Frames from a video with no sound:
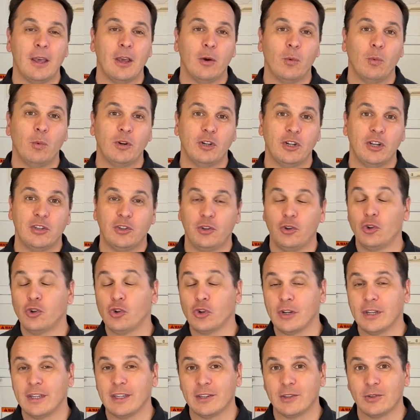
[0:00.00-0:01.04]
which is
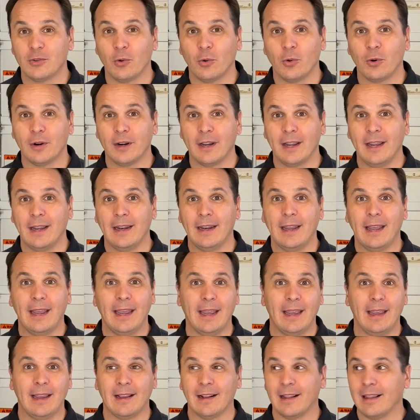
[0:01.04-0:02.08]
usually stored in
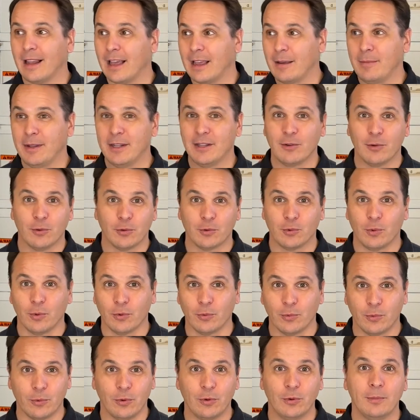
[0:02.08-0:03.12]
a
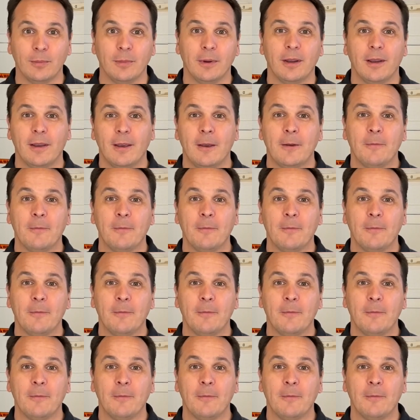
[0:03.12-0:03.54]
climate-controlled room,